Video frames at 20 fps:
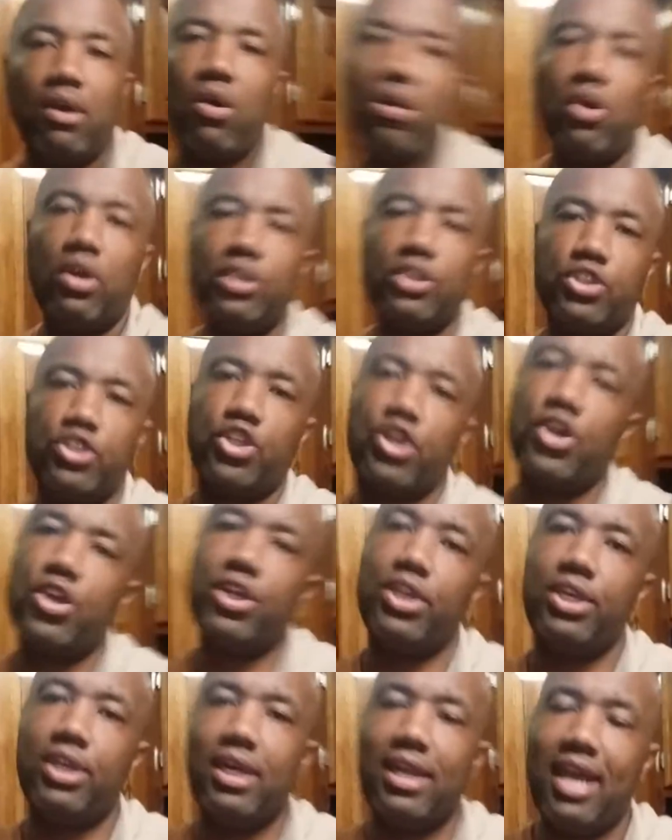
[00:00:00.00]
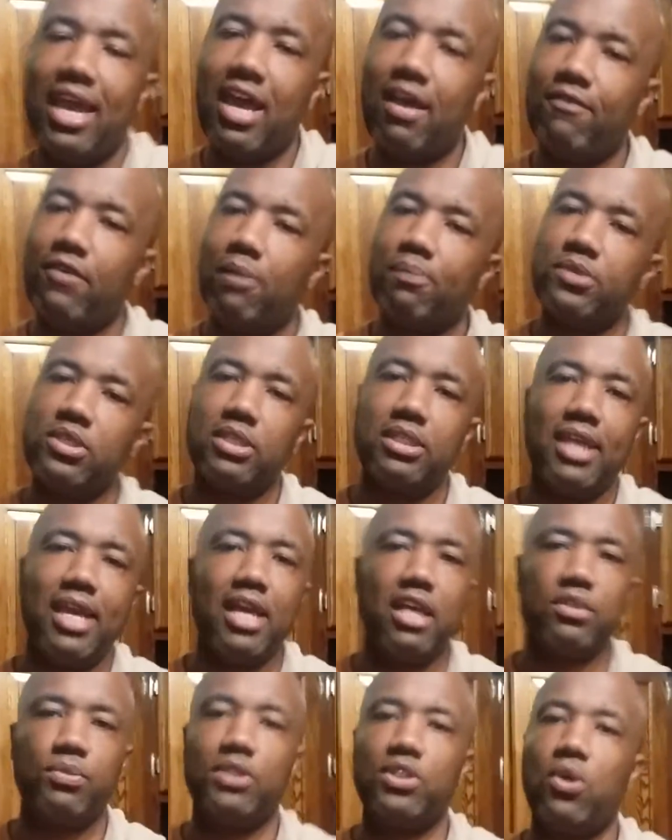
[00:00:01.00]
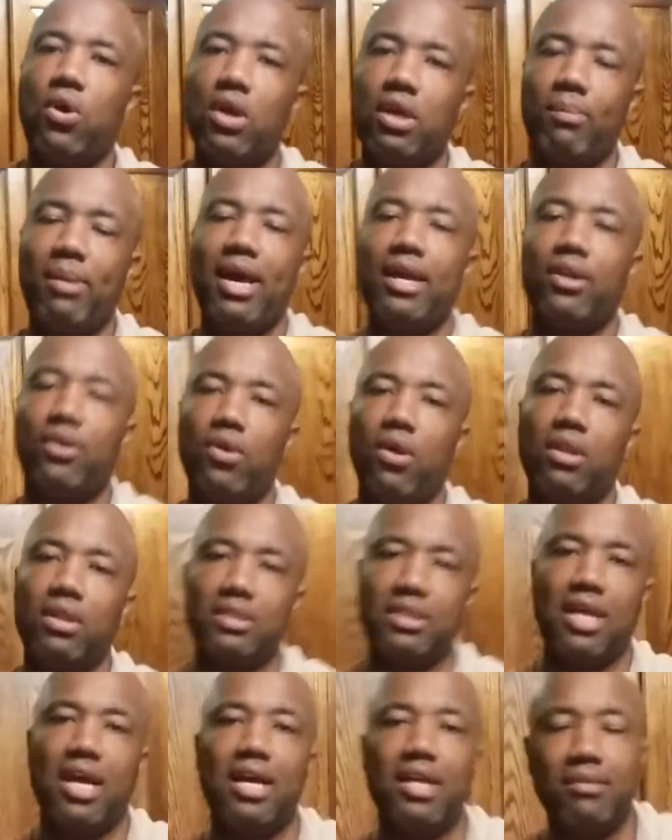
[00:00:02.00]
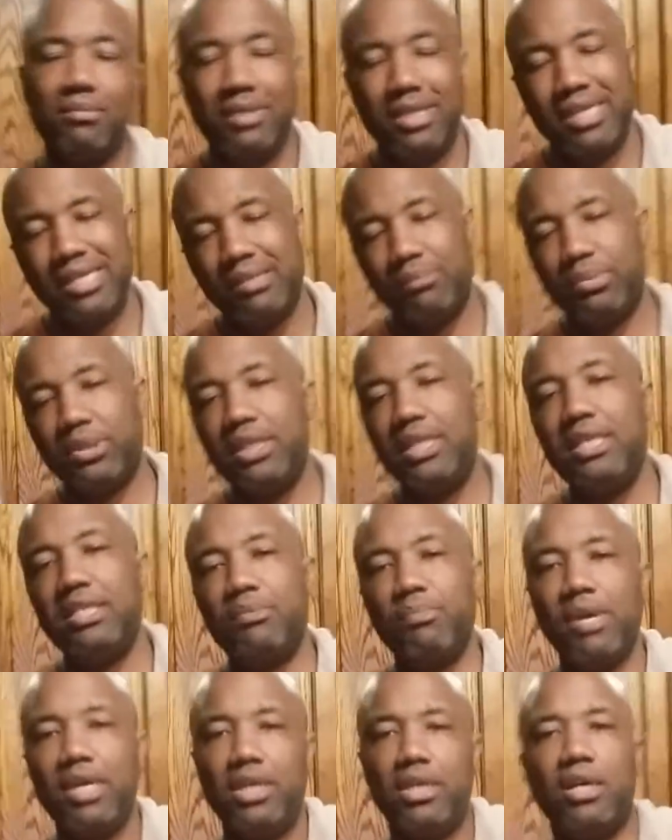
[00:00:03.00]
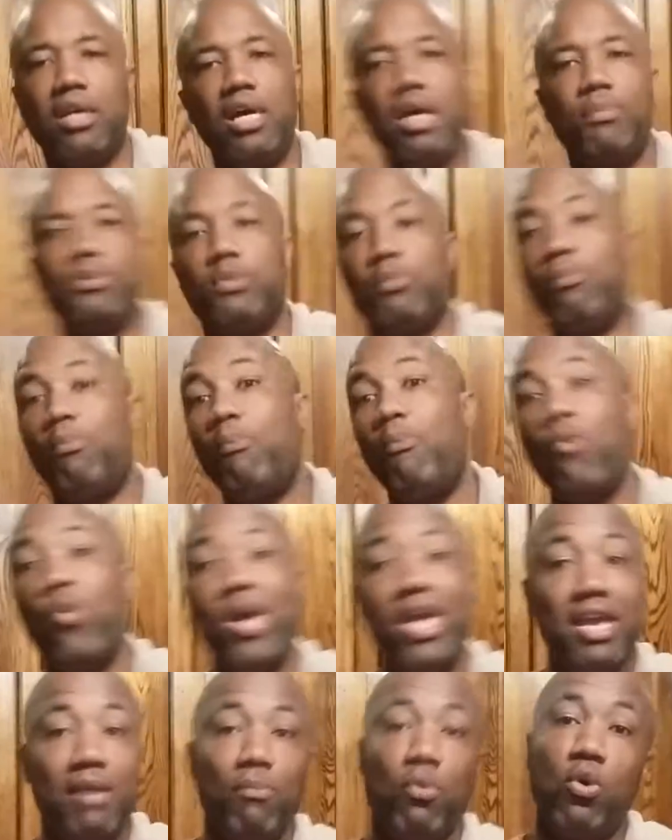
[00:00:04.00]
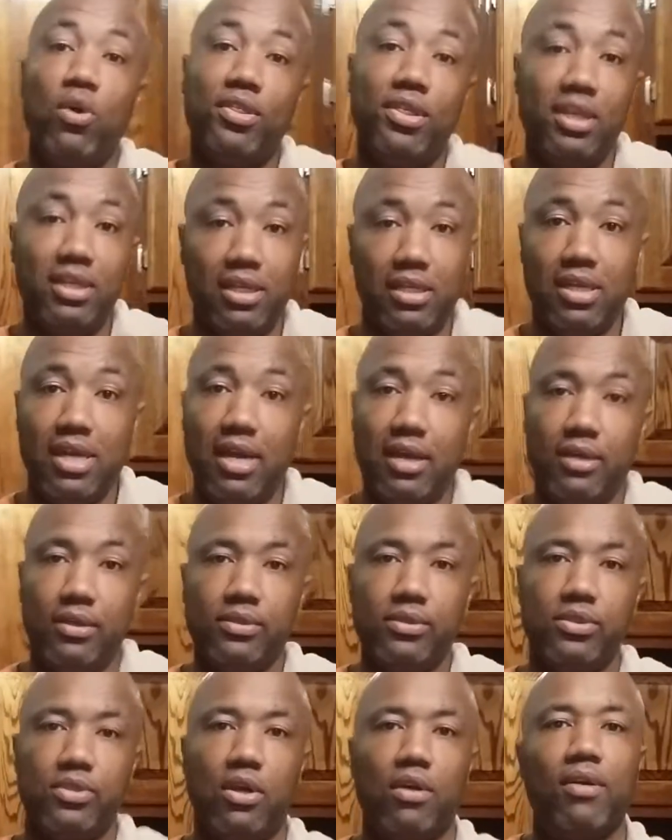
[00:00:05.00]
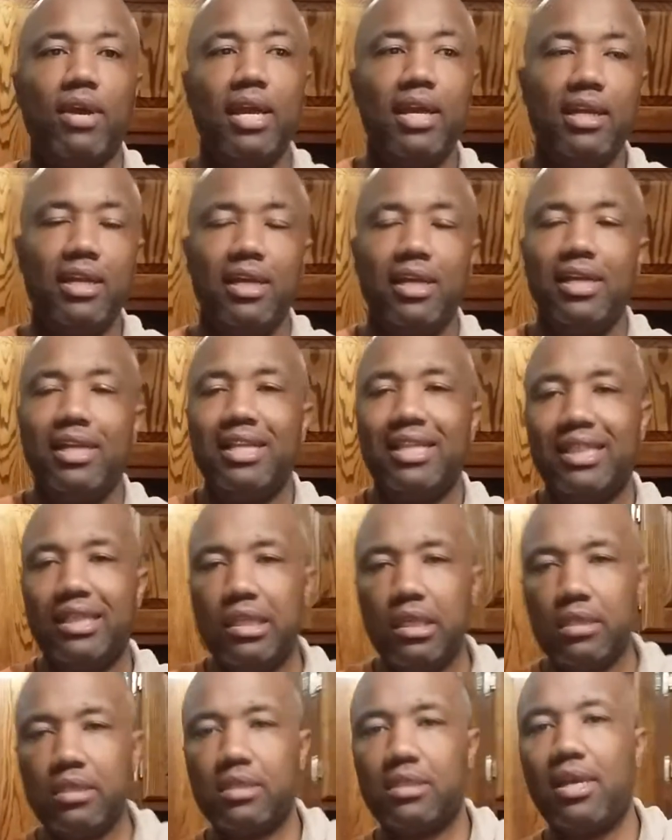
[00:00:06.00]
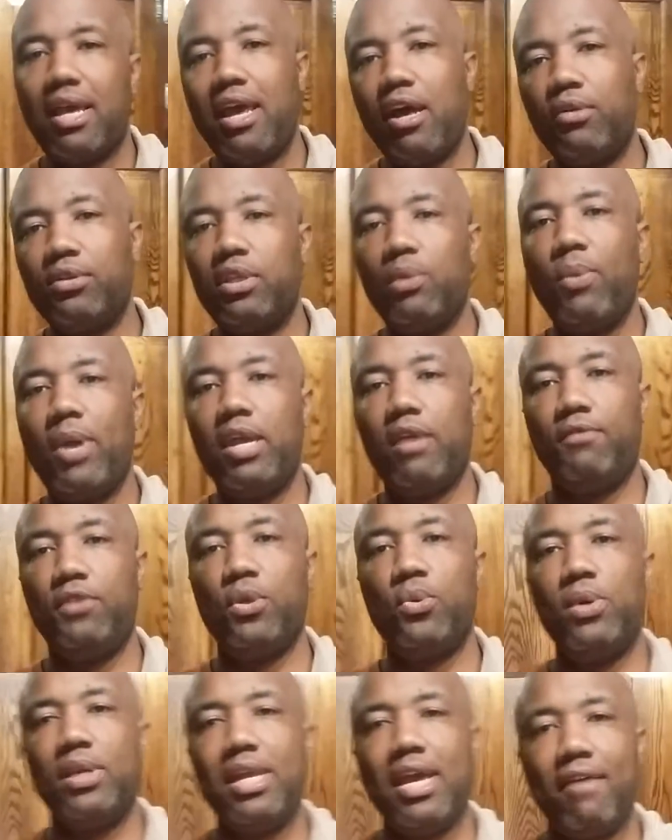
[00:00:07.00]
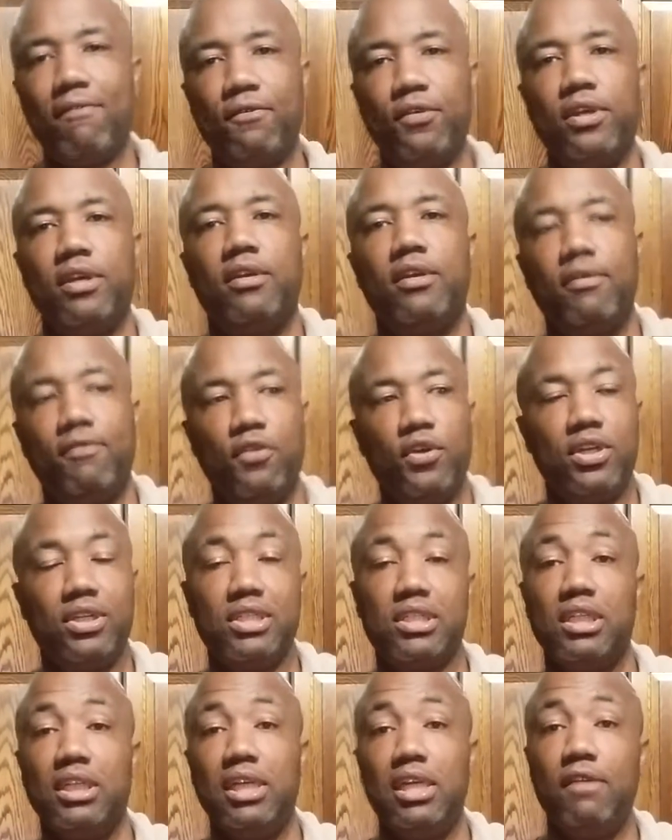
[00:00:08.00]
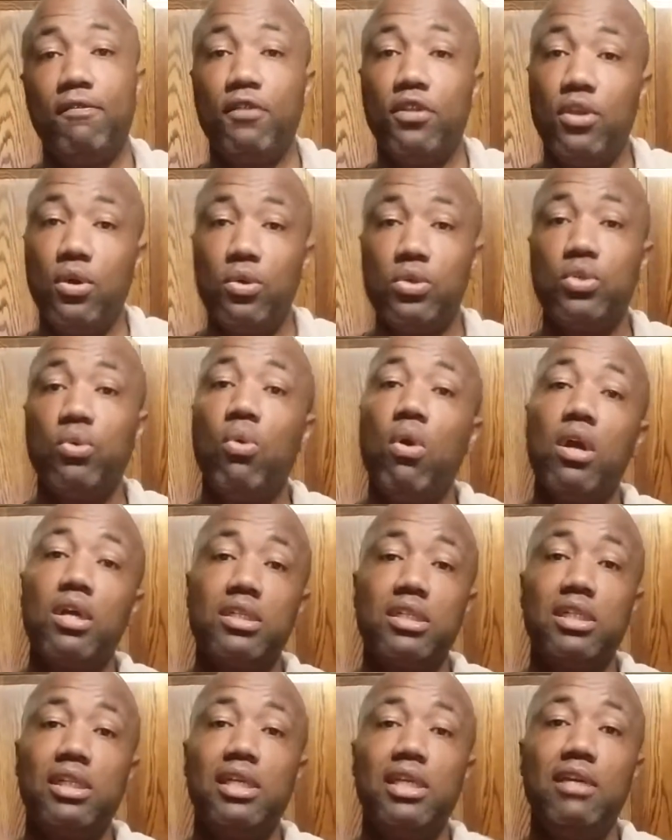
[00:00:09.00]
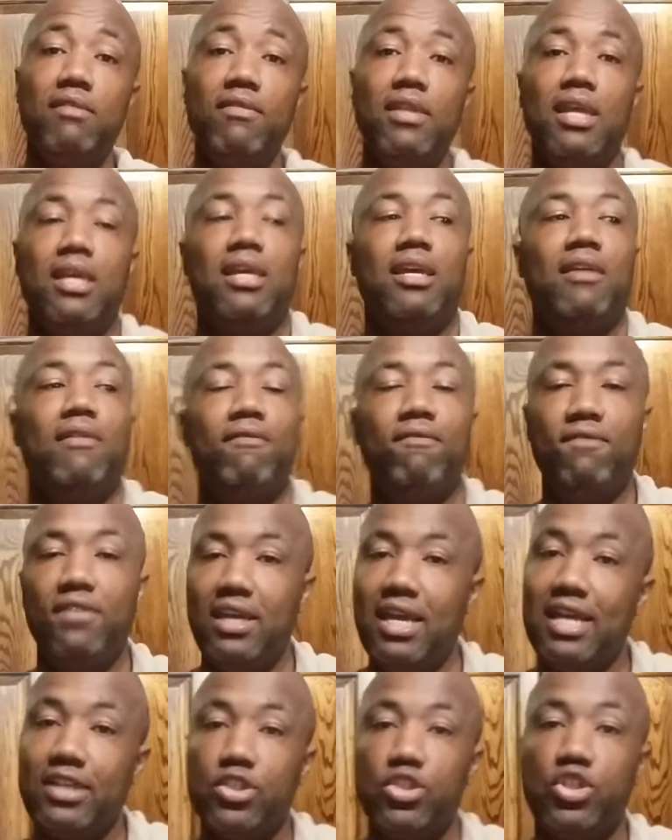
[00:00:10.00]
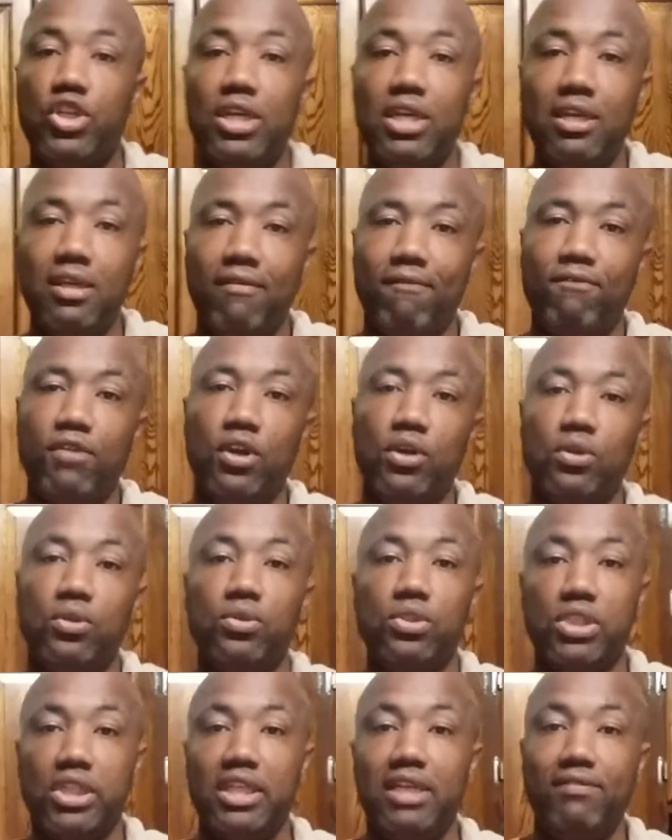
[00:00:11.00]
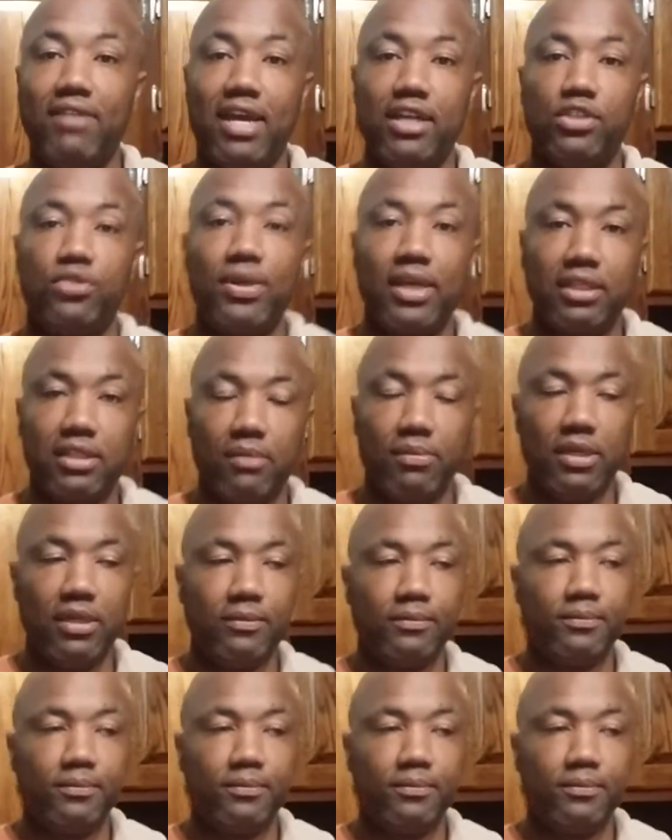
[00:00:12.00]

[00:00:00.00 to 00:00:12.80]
on this journey, you're gonna have ups and downs. We talk about it all the time. Please make your ups way more than your downs, all right? This is a healthy way of doing that for your sleeve, for those who are sleeve, VSG, vertical sleeve gastrectomy.